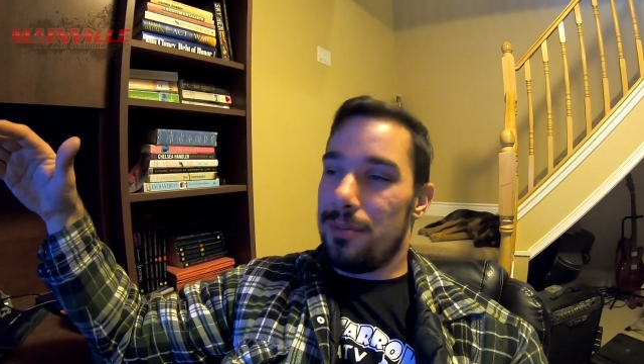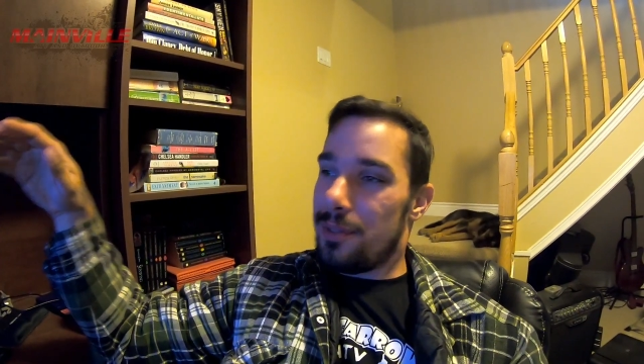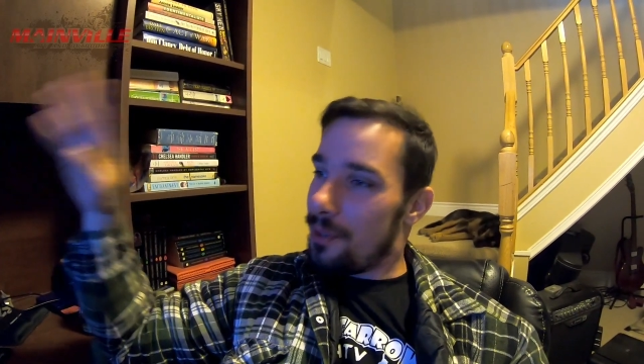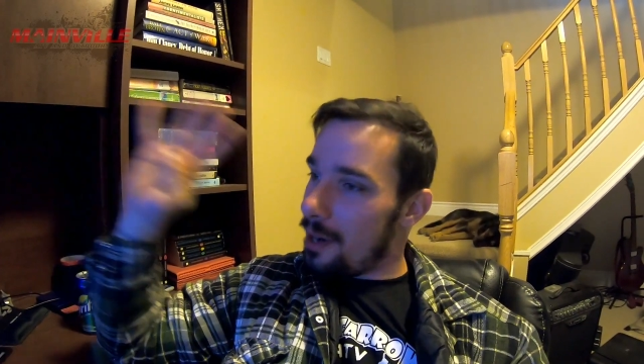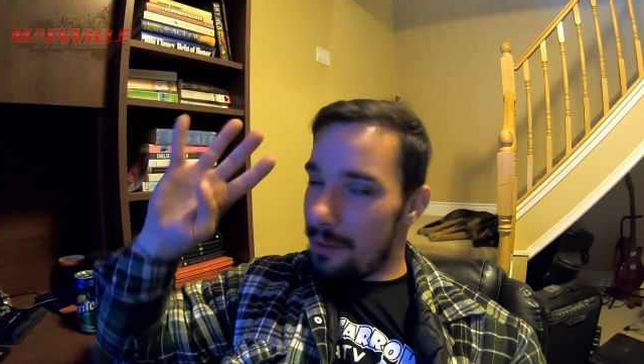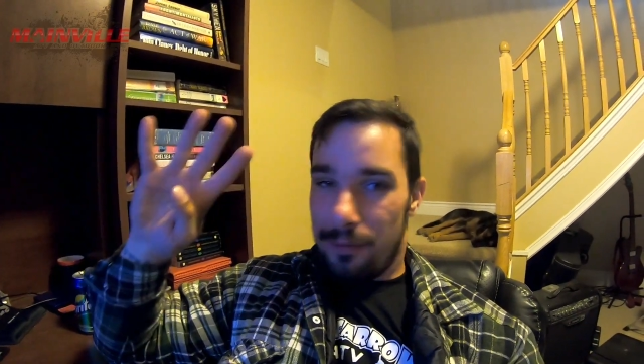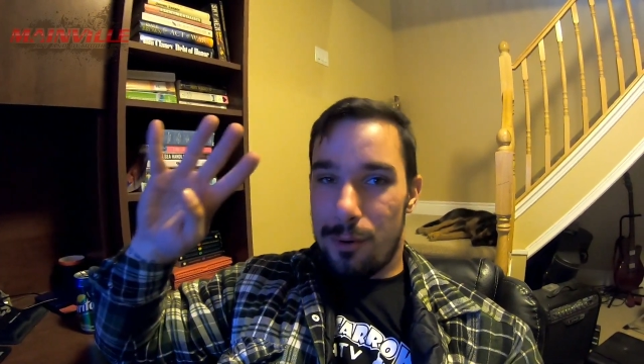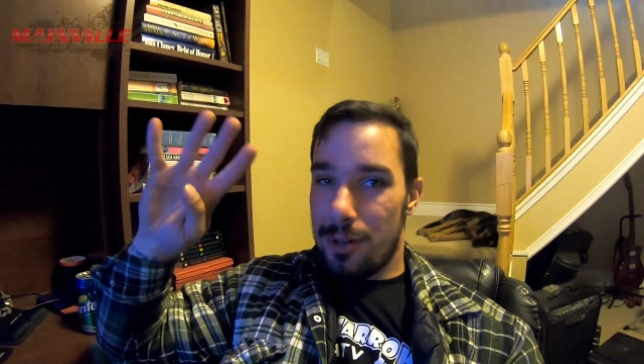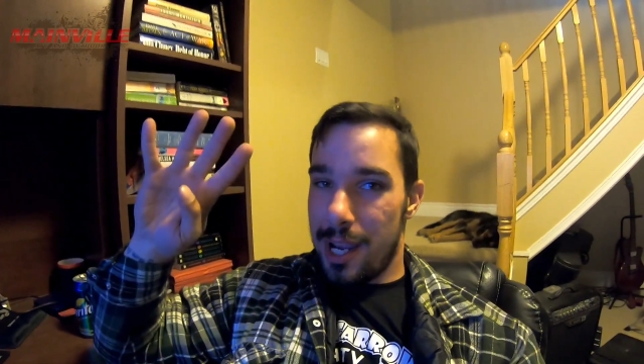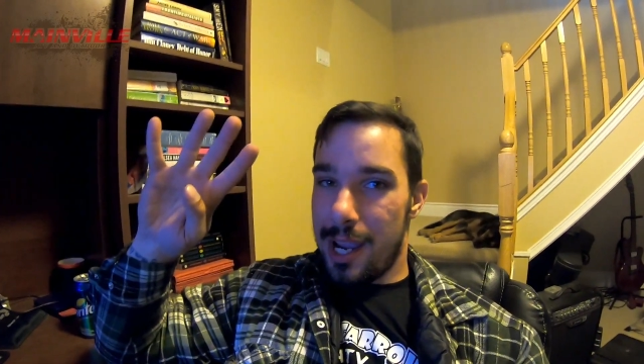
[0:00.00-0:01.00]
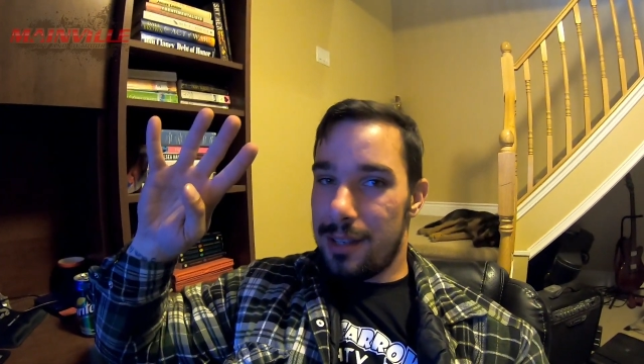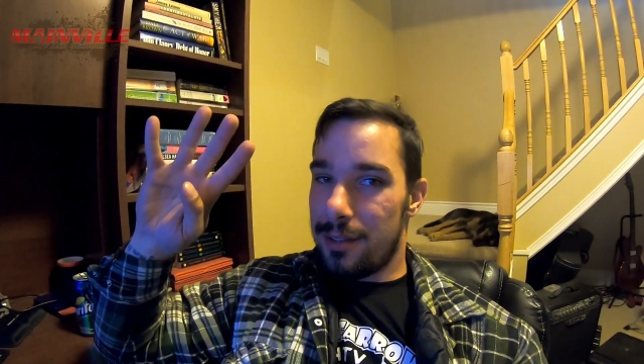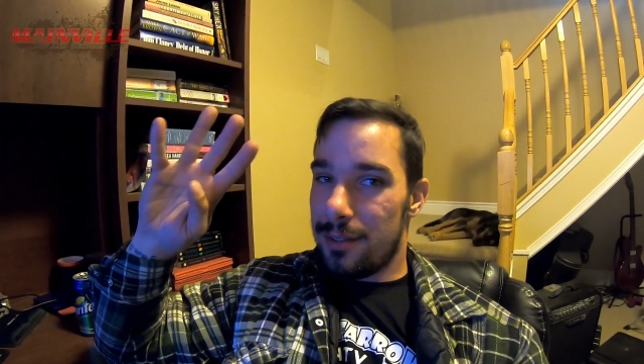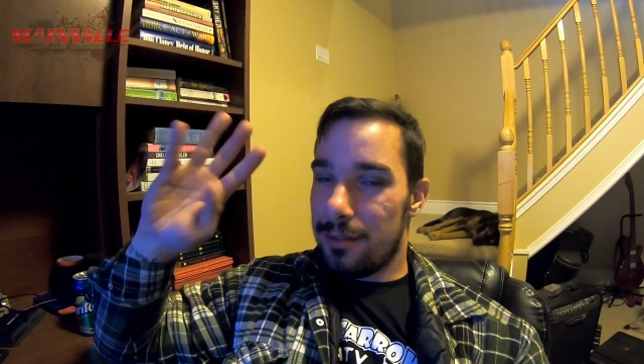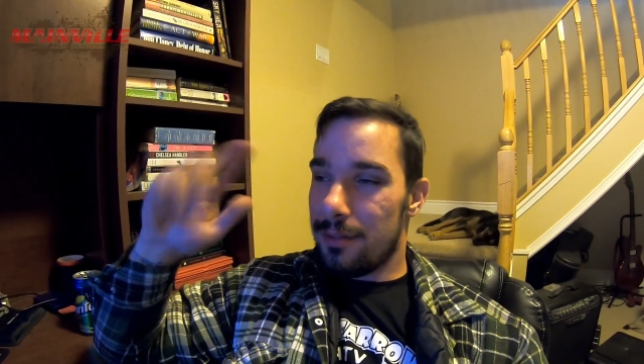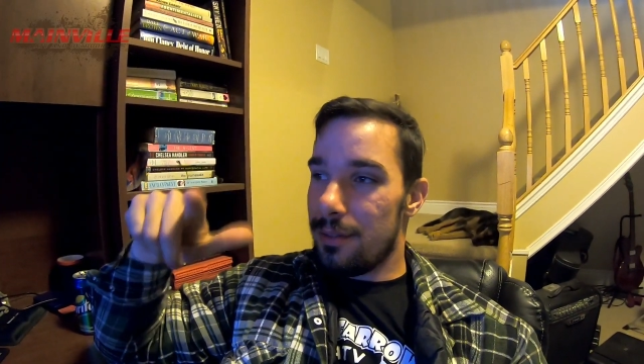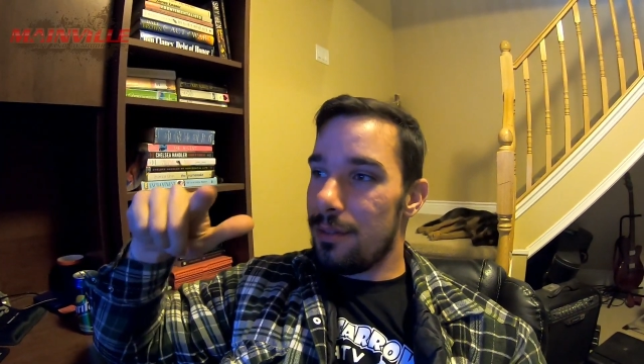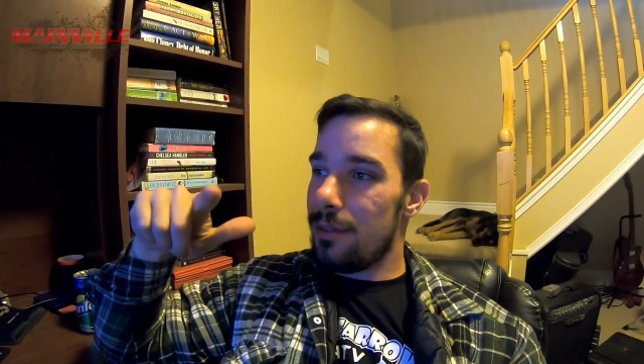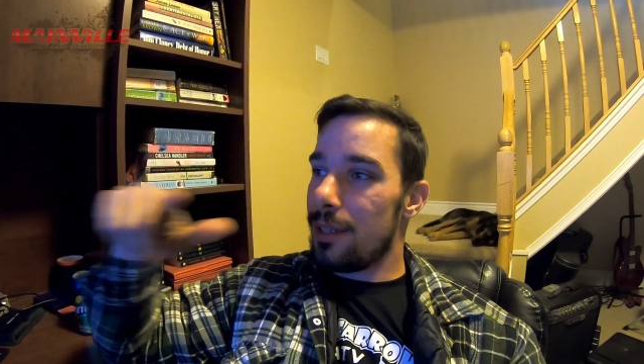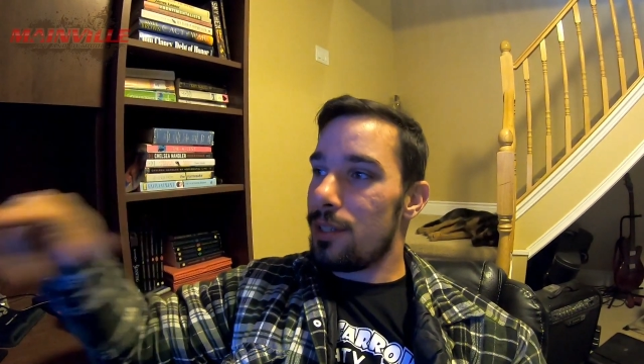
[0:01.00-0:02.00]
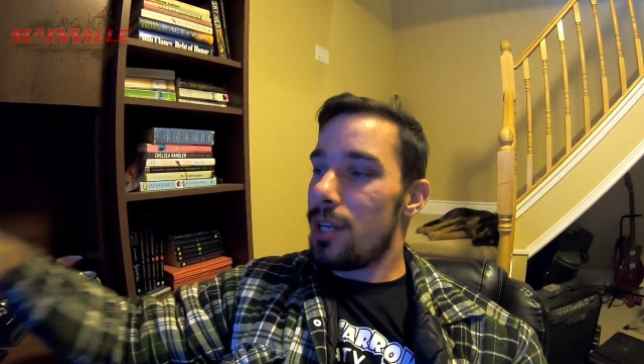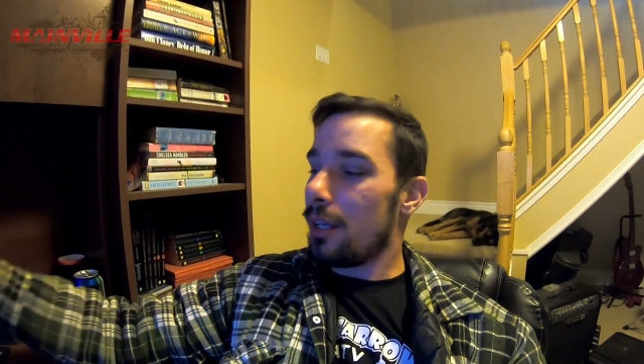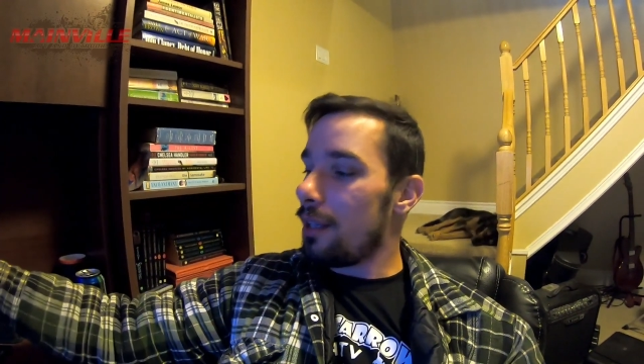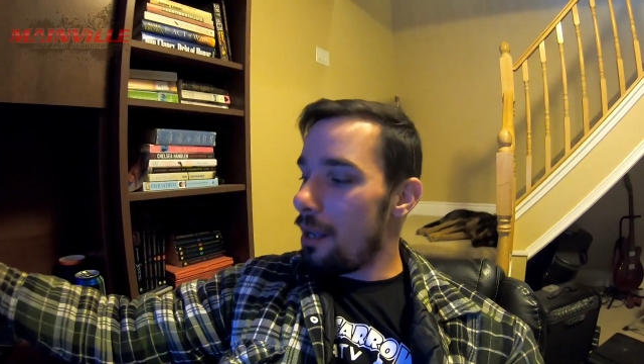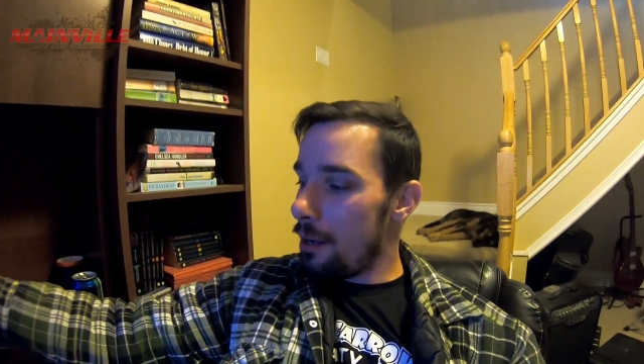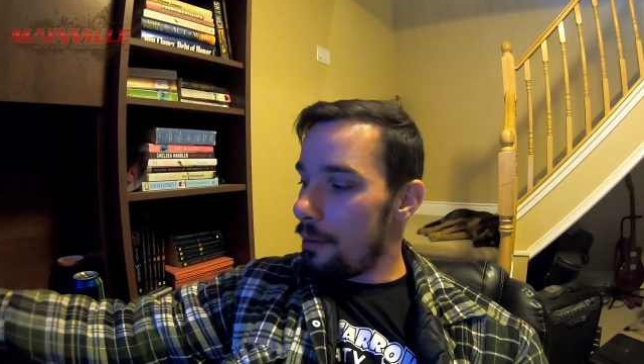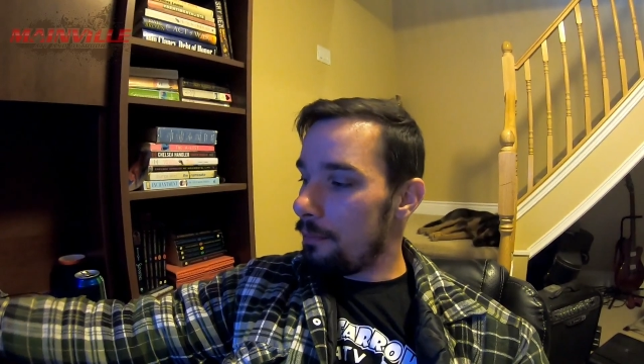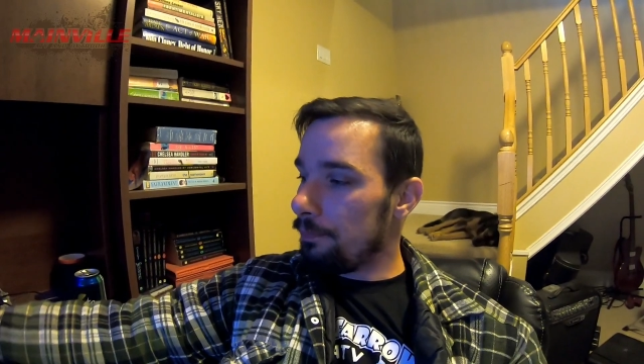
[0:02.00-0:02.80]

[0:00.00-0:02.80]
So every 4 days, you can check that out.